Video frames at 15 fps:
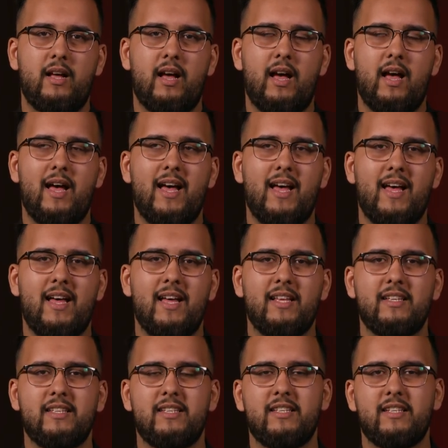
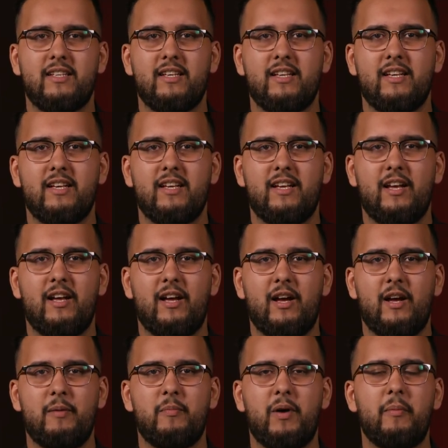And
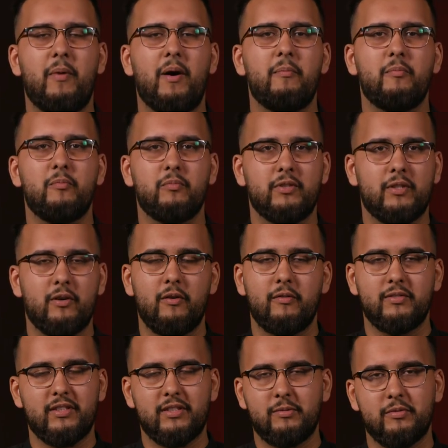my mum, you know,
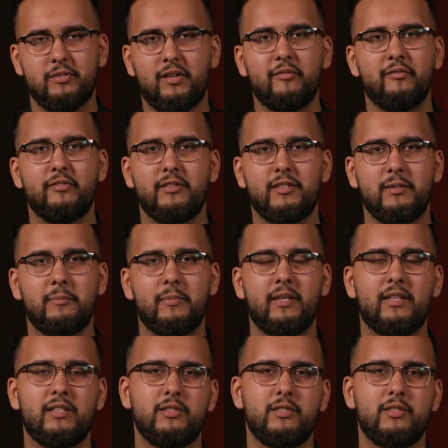obviously she was comforting me.